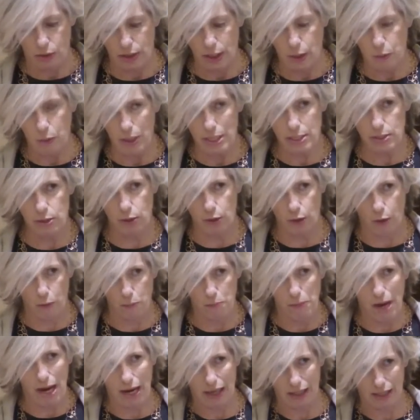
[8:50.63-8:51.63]
question of
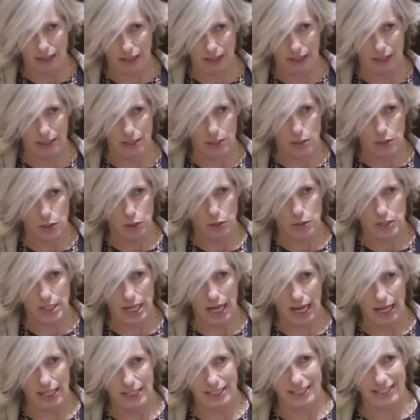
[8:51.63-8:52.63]
market,
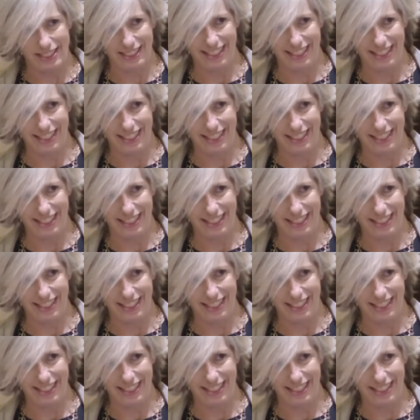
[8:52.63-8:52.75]
society,